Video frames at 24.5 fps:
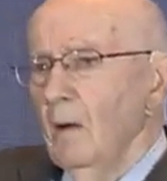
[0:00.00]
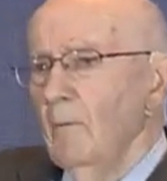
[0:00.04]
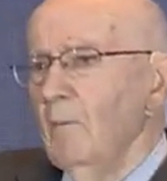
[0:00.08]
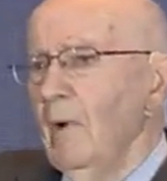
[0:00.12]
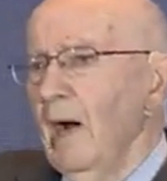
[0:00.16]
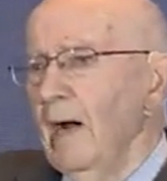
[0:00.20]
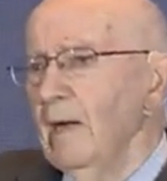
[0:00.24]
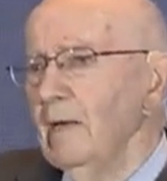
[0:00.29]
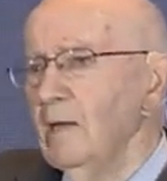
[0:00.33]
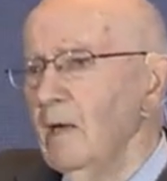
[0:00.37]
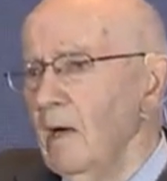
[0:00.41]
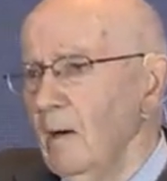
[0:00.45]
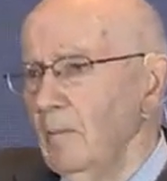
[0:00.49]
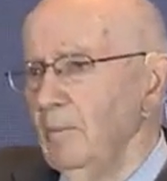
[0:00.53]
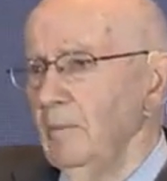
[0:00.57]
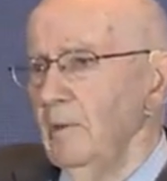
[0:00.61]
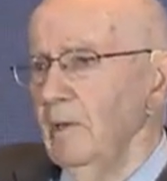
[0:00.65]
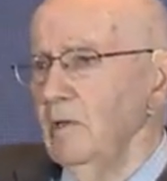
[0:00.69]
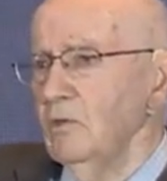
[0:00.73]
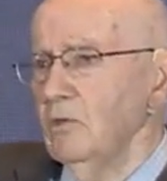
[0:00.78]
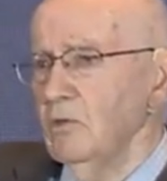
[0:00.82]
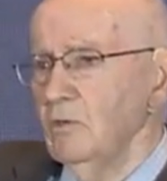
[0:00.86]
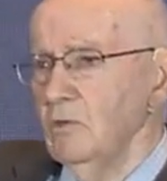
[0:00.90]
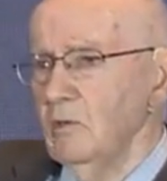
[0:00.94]
my
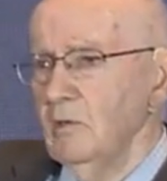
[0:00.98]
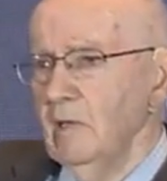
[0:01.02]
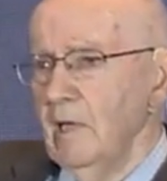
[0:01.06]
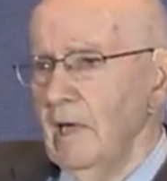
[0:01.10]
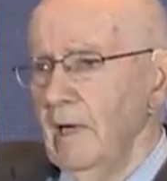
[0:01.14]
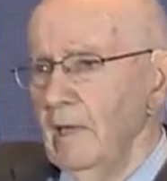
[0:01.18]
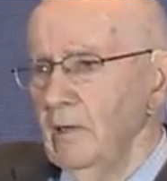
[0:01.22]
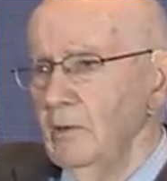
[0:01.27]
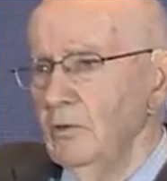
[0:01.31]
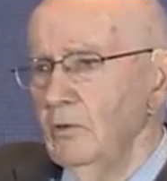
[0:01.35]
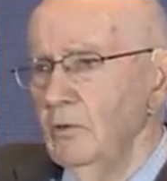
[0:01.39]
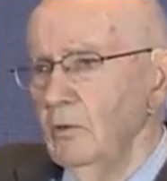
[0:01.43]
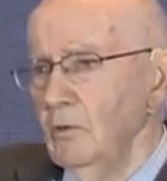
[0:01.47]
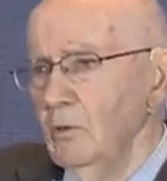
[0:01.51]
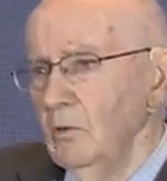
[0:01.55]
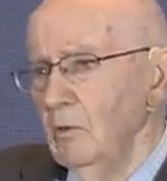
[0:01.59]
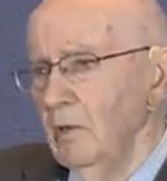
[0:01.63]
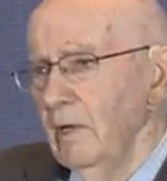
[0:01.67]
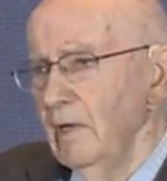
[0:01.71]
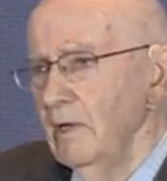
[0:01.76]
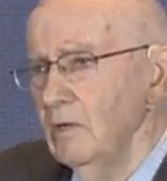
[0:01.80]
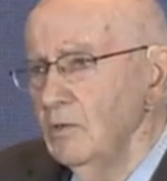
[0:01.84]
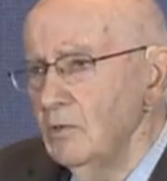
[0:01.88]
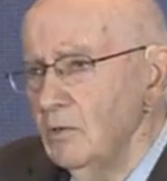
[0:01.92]
company's trying
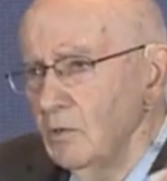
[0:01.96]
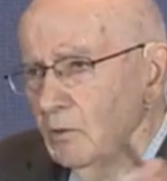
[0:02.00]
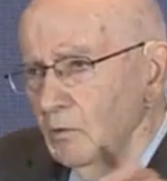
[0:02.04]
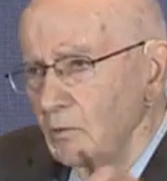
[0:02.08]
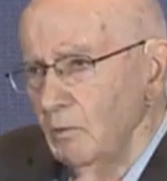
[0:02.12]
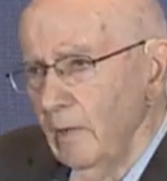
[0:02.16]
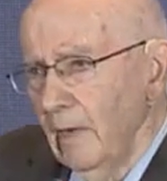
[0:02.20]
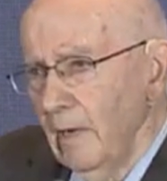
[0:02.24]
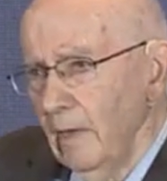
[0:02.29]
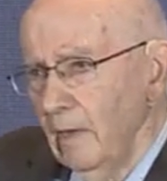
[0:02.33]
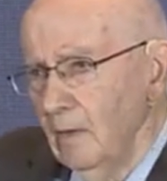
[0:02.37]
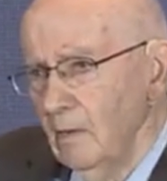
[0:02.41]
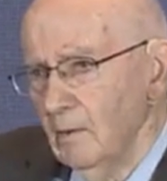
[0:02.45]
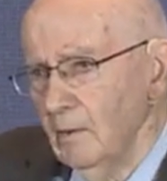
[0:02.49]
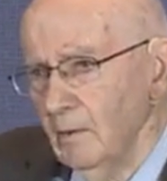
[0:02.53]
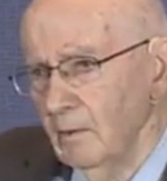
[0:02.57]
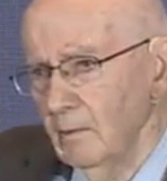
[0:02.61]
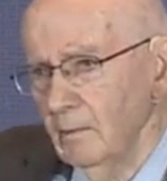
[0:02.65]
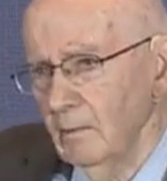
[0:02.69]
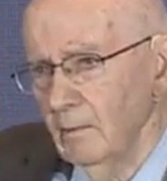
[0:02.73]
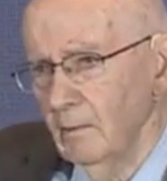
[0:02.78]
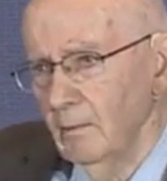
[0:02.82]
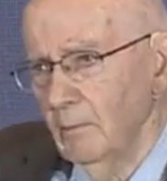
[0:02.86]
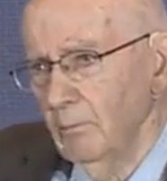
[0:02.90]
to integrate
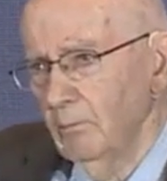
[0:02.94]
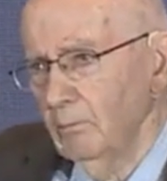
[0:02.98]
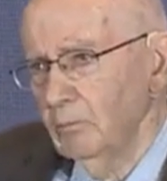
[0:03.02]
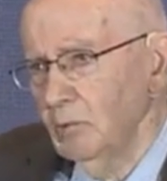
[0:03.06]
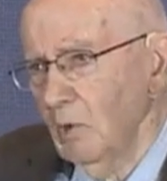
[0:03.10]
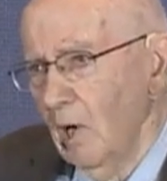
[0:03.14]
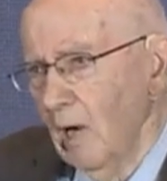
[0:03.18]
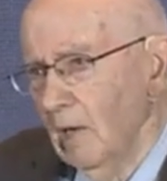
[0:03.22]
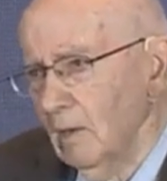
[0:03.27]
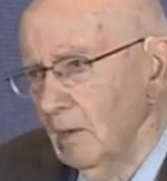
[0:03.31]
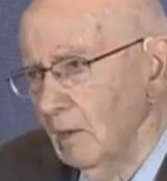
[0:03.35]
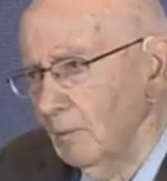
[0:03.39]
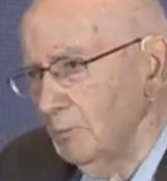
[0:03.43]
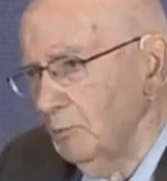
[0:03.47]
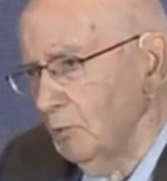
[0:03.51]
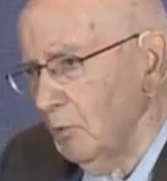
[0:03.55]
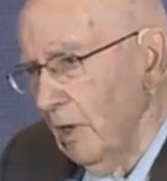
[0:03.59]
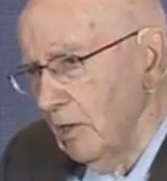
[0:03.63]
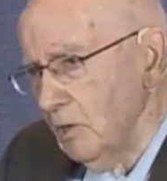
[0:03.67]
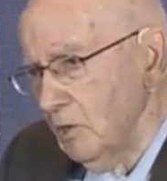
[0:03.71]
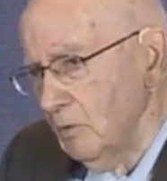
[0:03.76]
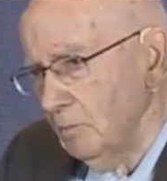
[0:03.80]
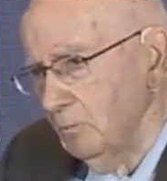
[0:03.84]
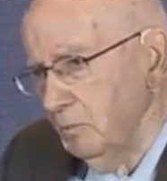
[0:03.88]
product,
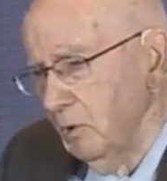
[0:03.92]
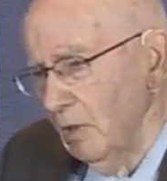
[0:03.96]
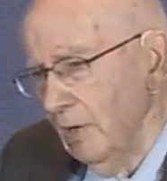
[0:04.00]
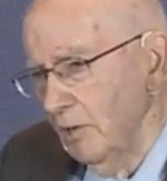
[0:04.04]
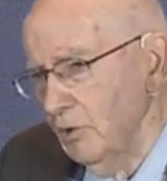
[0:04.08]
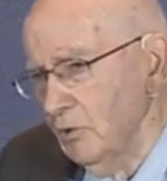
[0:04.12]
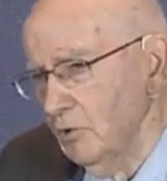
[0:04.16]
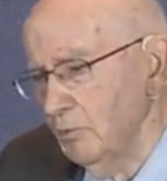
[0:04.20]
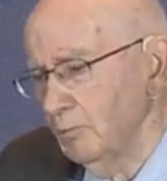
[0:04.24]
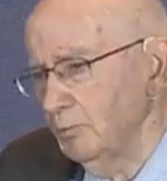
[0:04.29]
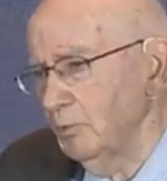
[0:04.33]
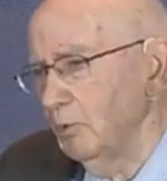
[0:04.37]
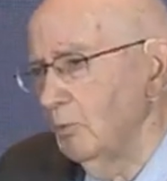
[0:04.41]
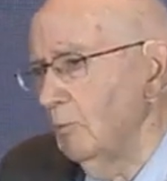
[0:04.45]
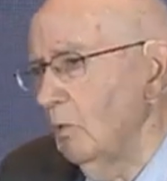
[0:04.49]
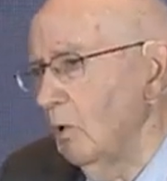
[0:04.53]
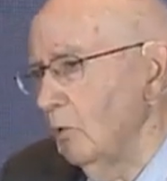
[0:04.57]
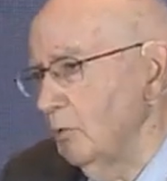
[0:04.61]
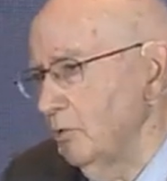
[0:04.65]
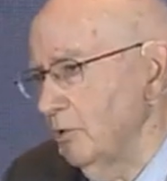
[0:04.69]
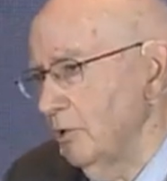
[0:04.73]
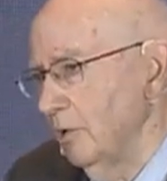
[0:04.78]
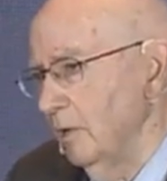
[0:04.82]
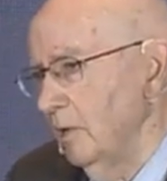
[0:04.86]
price, place, and
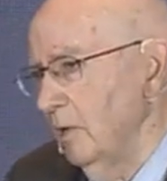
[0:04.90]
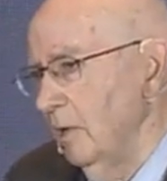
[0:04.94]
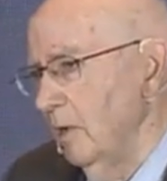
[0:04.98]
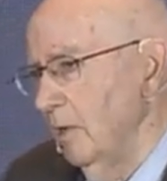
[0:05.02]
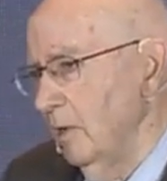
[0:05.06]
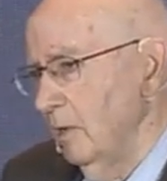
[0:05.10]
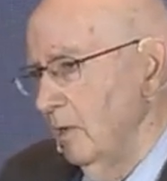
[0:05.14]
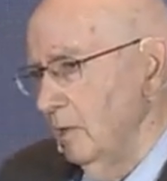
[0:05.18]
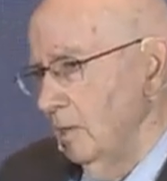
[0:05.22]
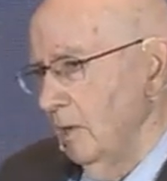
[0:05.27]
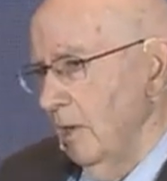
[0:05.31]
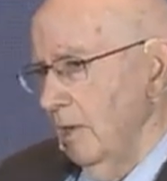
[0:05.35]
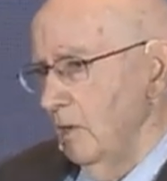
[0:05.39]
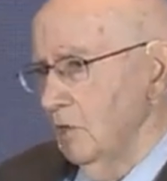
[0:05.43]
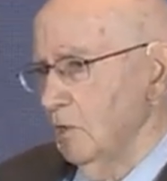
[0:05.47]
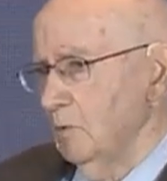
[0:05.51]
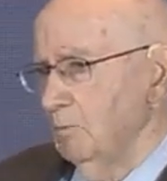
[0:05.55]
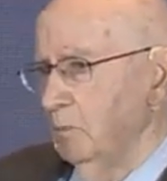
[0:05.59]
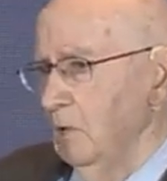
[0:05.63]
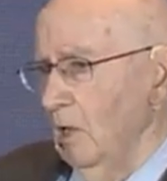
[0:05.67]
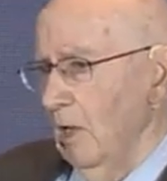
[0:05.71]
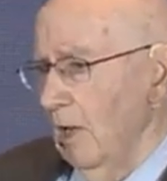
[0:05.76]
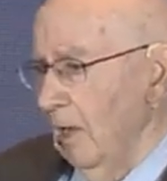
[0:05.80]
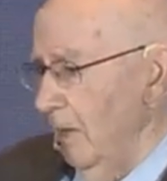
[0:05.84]
promotion in a nice
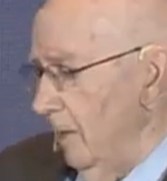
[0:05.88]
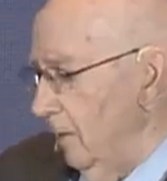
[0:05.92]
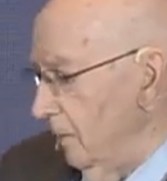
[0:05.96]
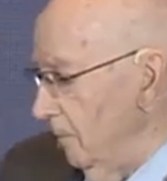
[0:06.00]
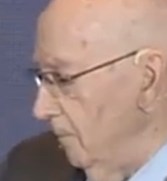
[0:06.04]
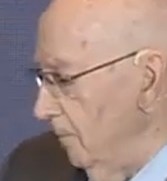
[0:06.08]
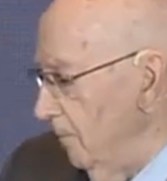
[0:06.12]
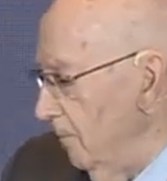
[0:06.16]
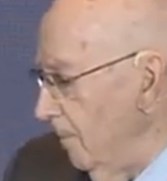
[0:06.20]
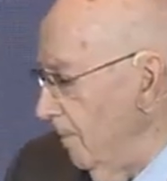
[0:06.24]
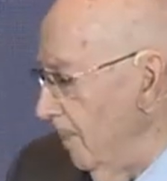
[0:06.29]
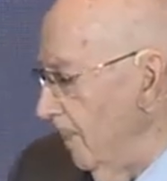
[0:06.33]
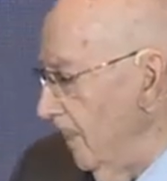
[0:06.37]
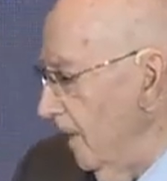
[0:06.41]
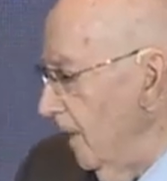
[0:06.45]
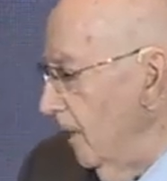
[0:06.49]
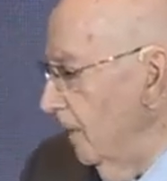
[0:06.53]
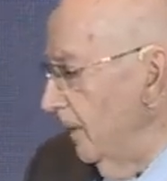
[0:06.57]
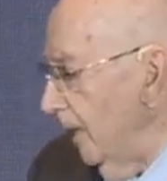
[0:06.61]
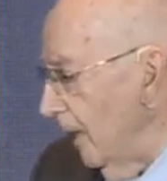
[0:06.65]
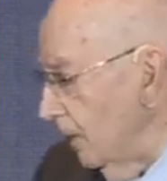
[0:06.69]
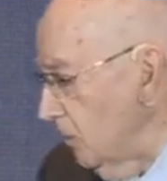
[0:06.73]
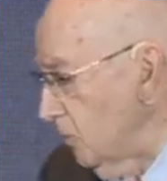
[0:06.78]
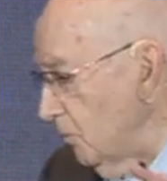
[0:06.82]

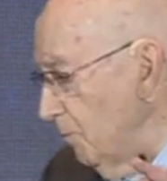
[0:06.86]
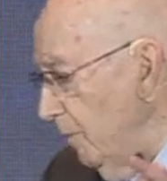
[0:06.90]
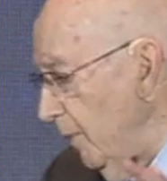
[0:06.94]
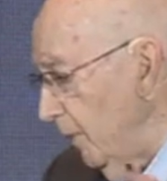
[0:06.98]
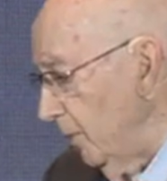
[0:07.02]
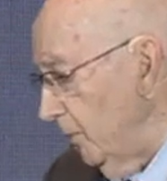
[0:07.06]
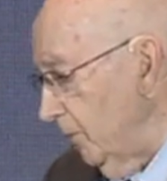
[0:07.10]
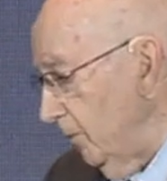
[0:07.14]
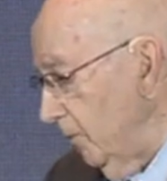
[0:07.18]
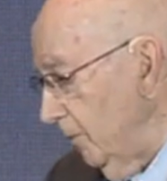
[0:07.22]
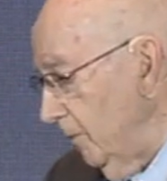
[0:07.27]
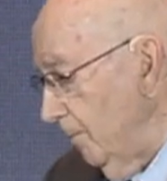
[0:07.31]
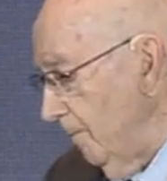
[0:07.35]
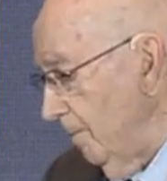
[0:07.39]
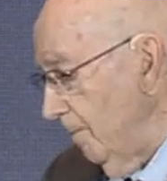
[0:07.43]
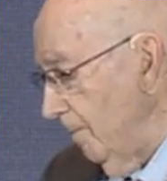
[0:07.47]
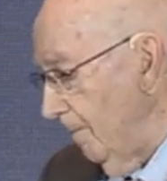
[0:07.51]
plan. That's better.